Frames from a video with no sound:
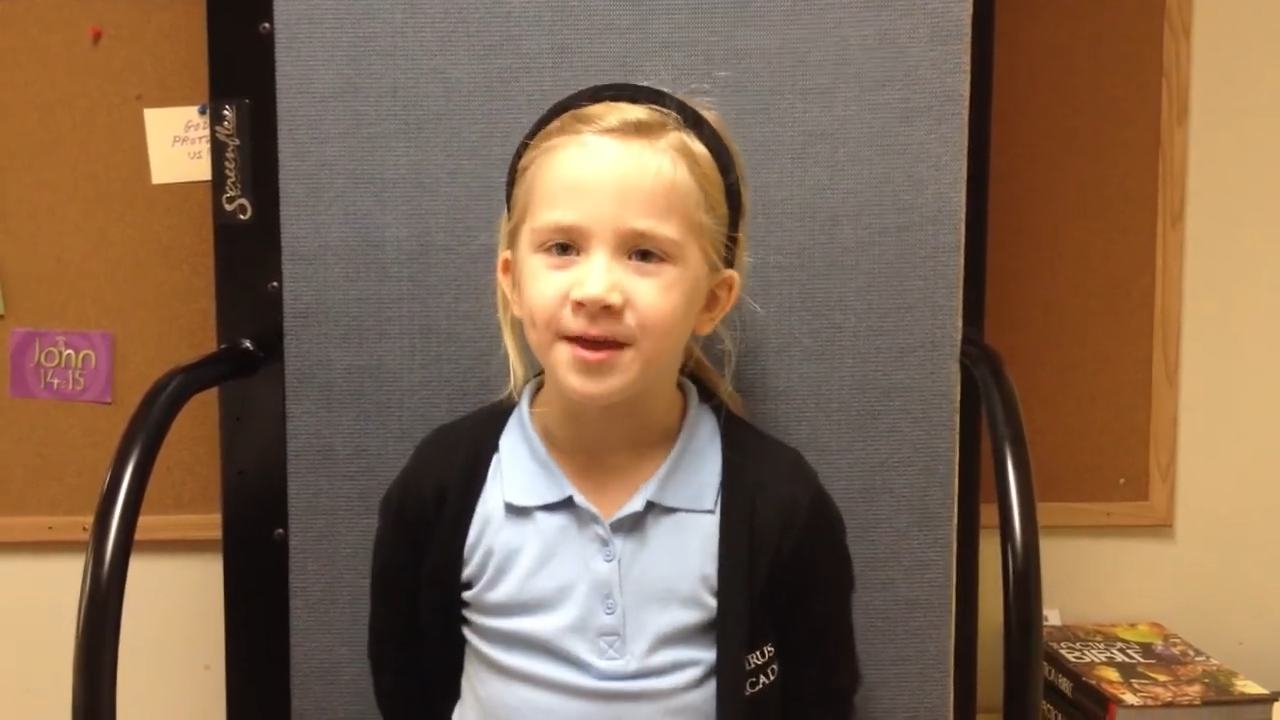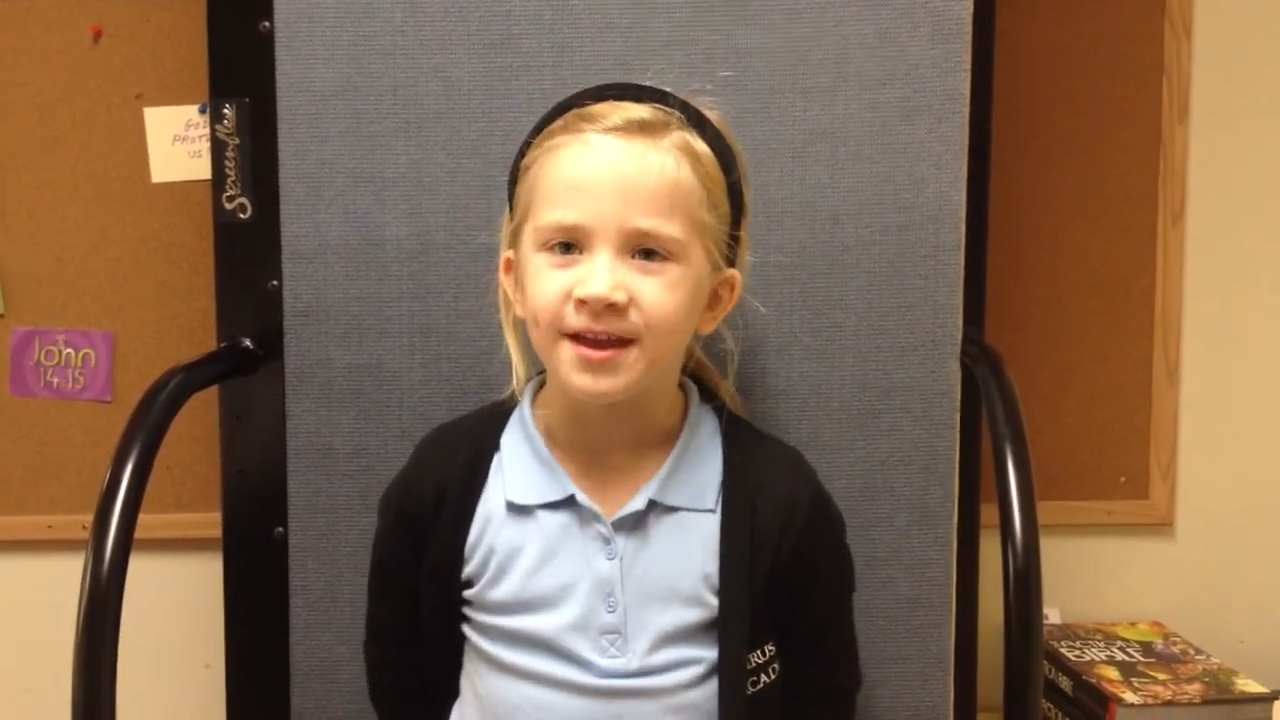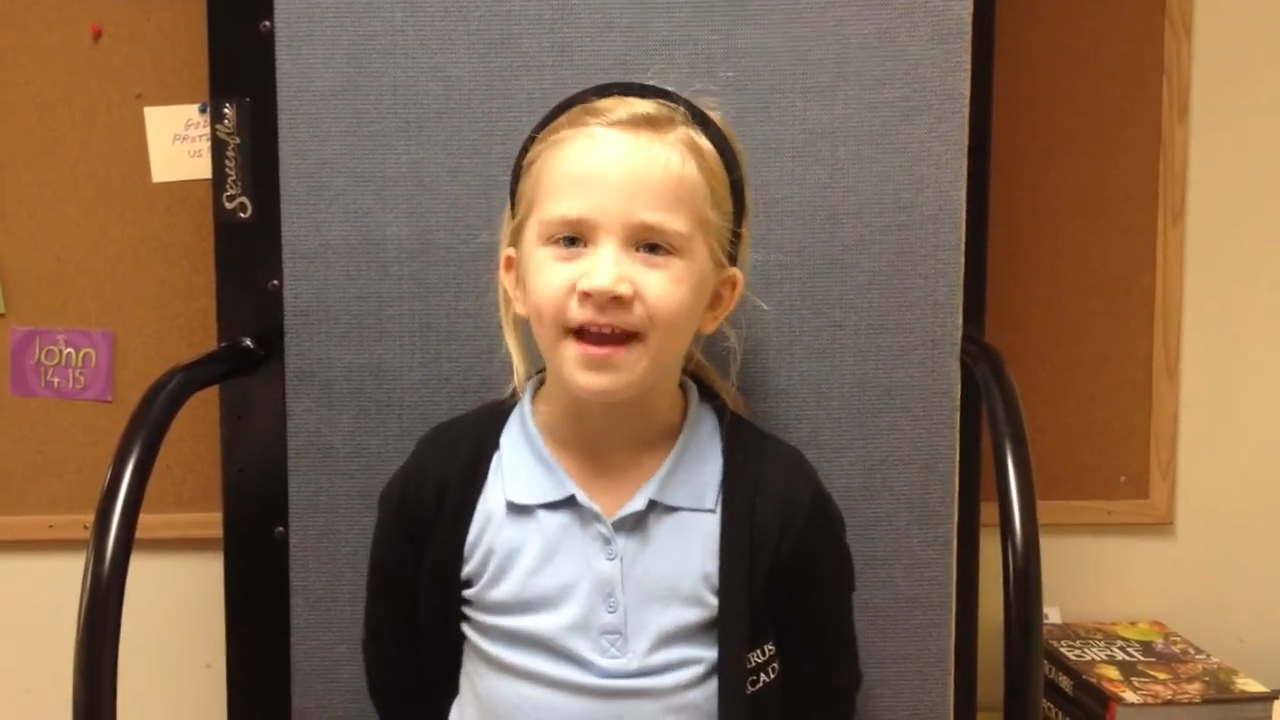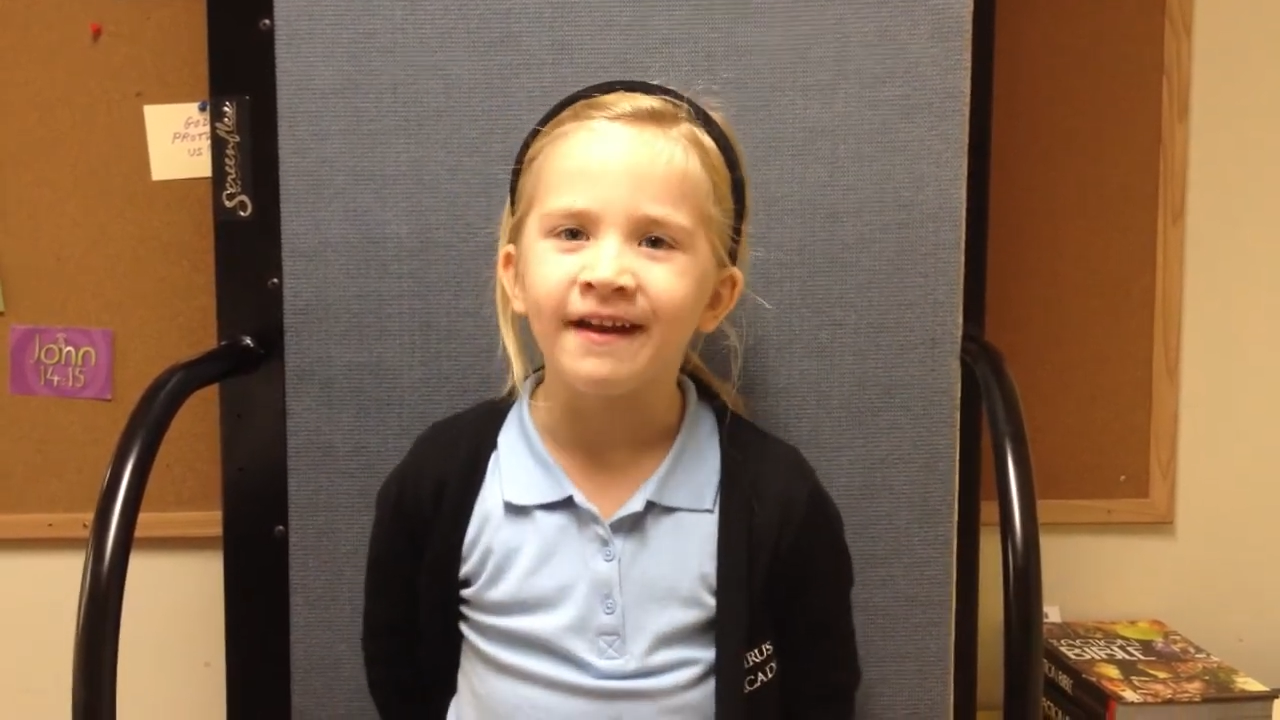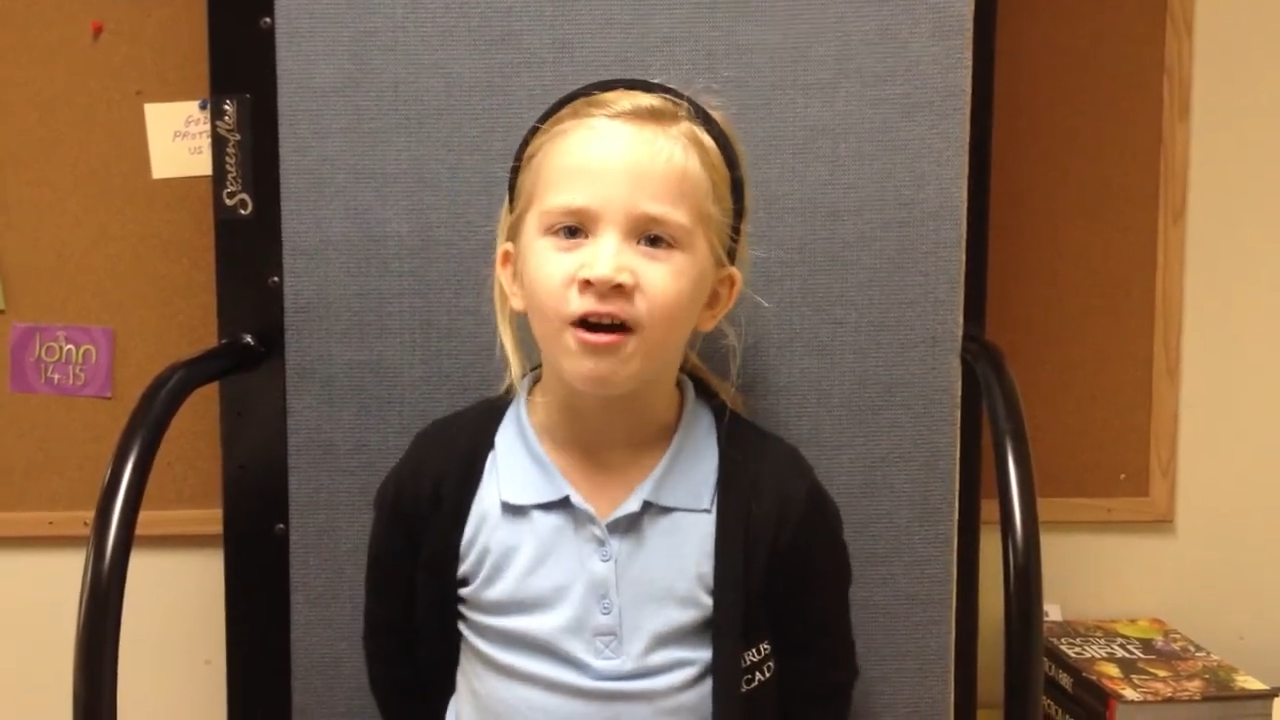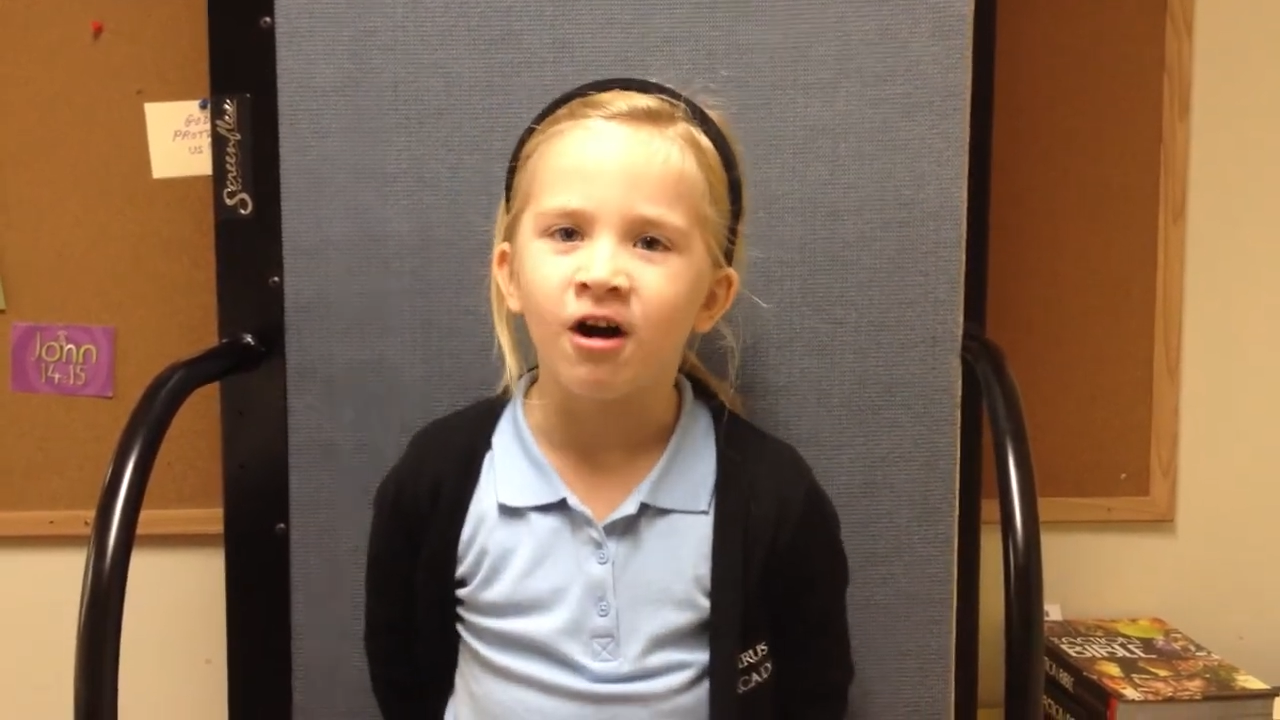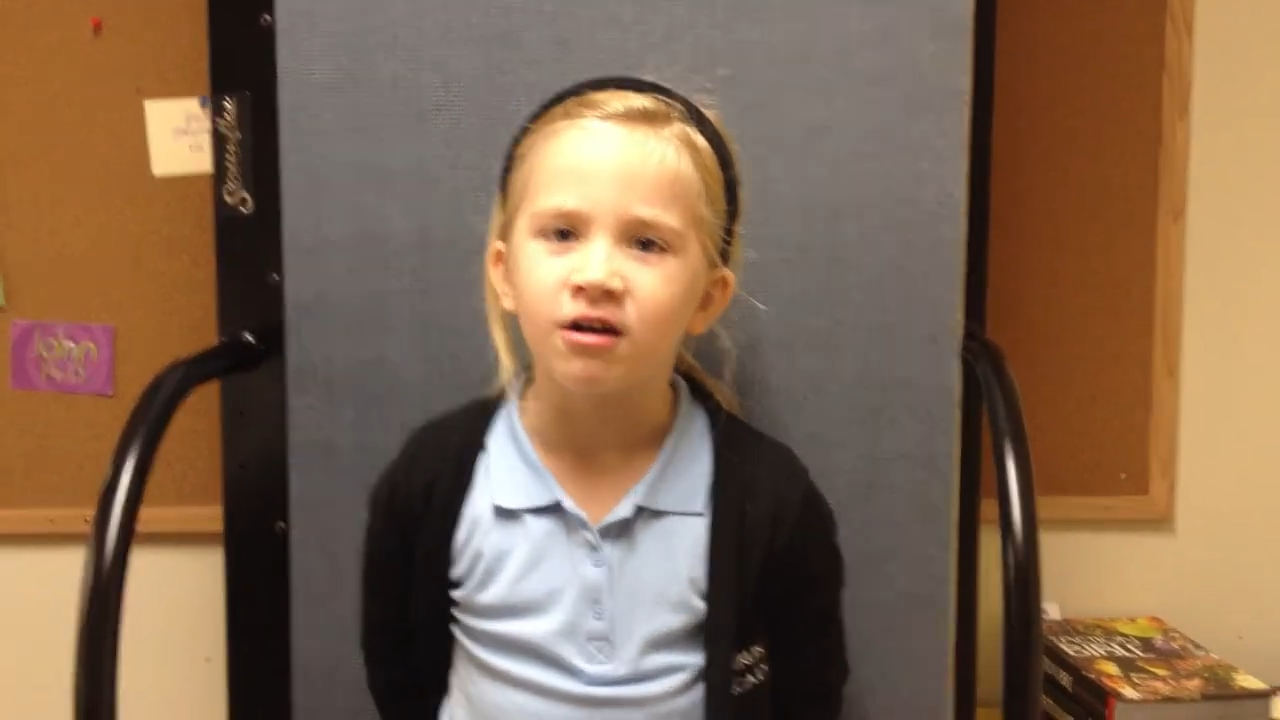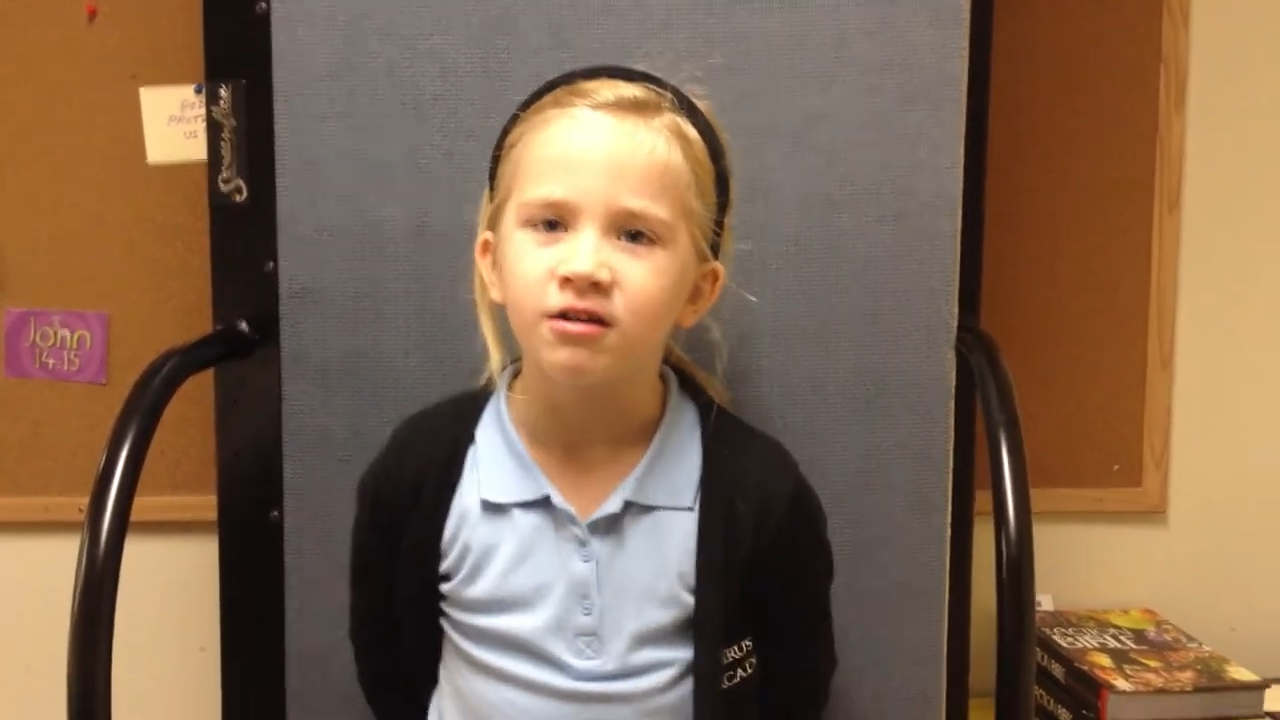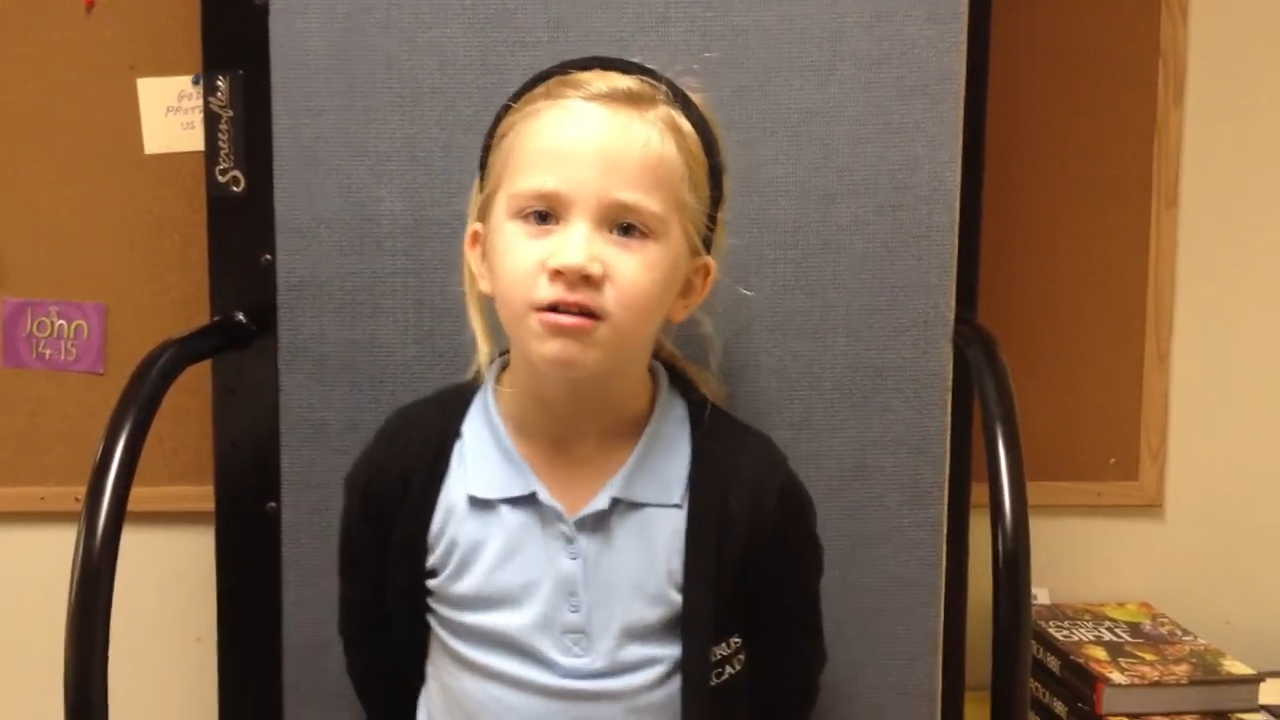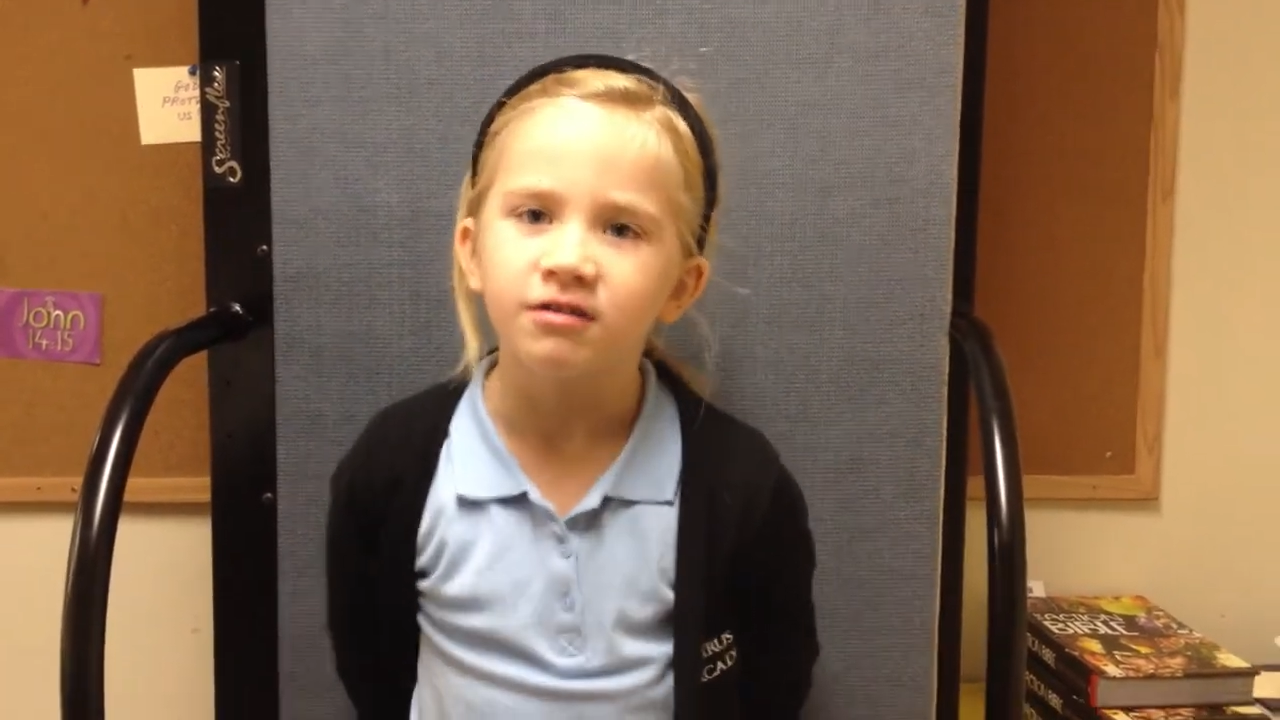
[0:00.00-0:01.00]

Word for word: being a cock.